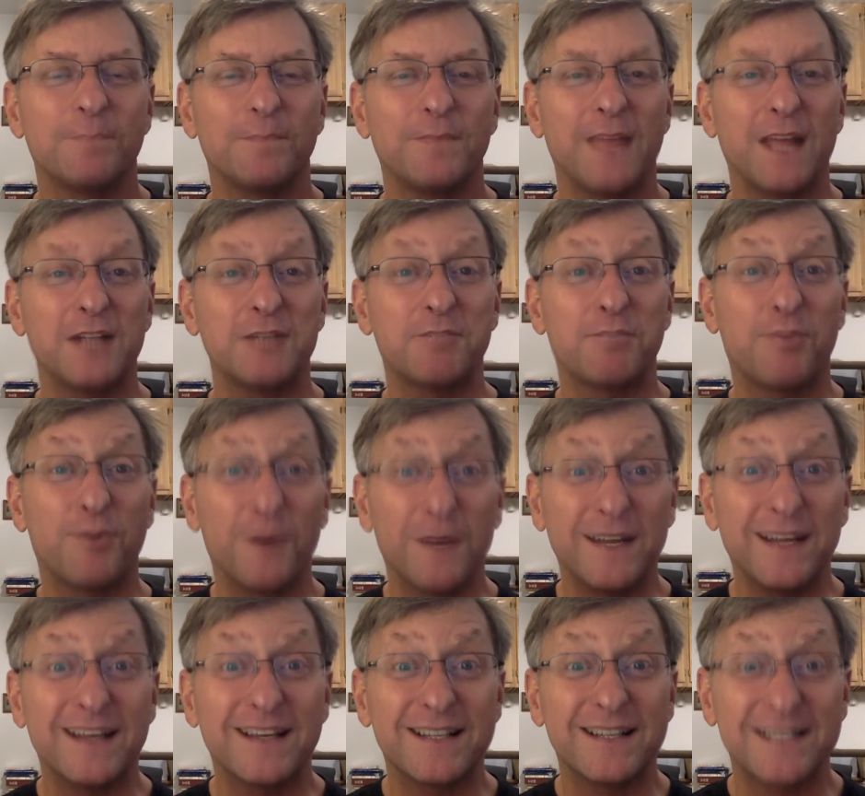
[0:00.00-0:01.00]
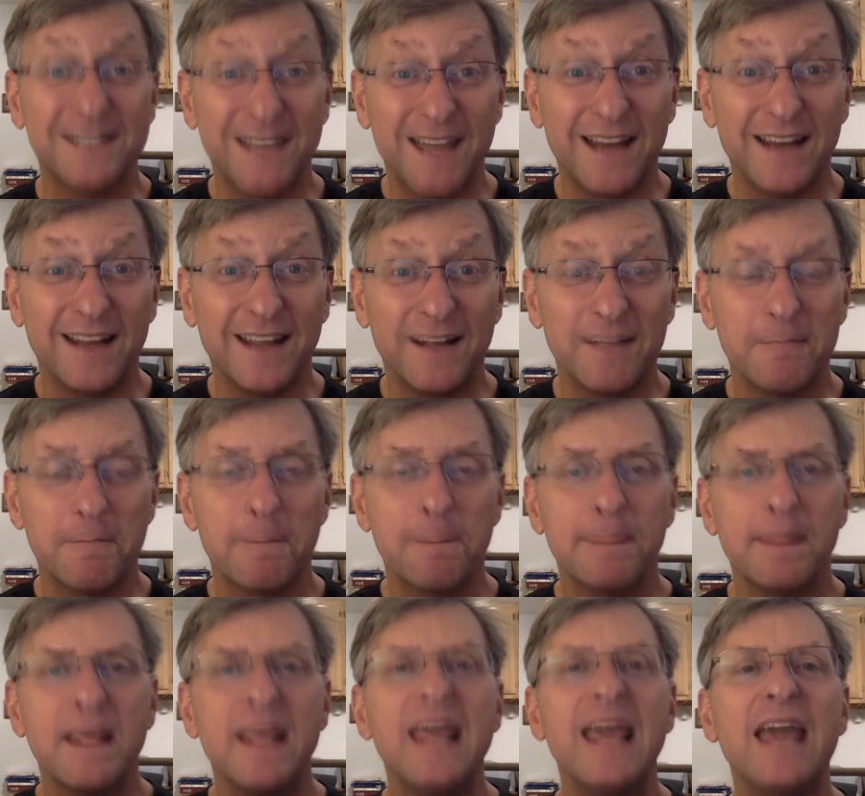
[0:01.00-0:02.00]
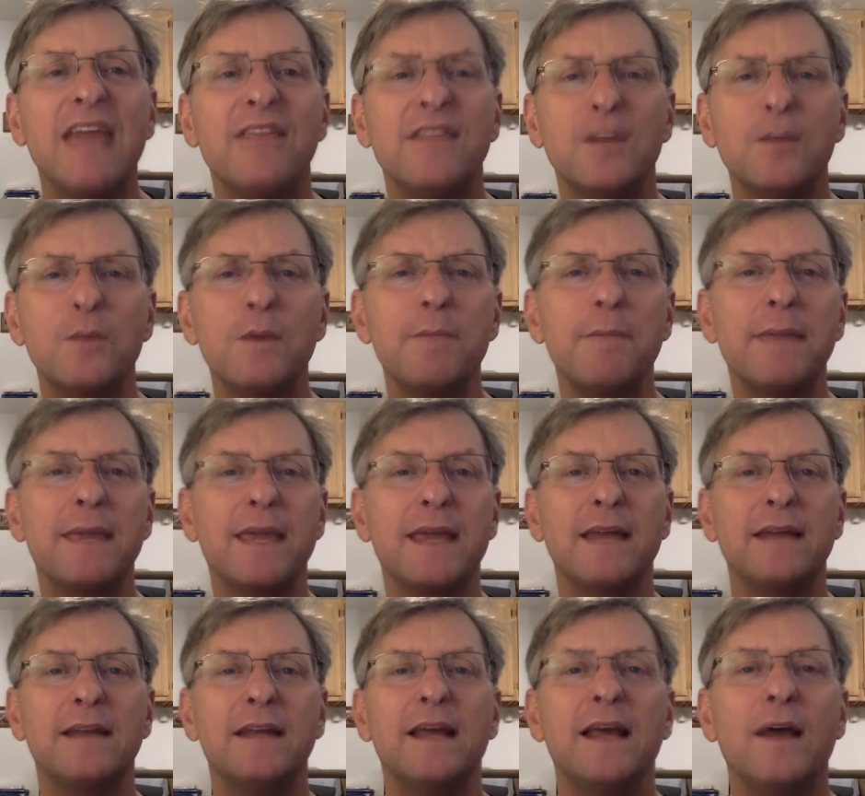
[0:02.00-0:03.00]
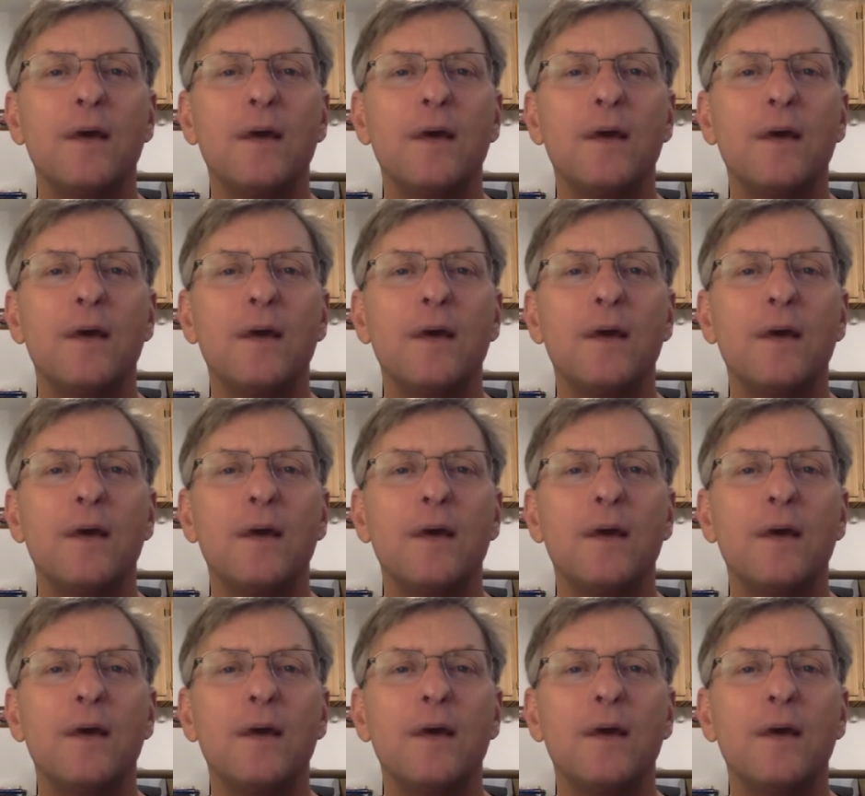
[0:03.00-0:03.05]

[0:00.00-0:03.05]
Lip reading: That's pretty exciting. And then we begin,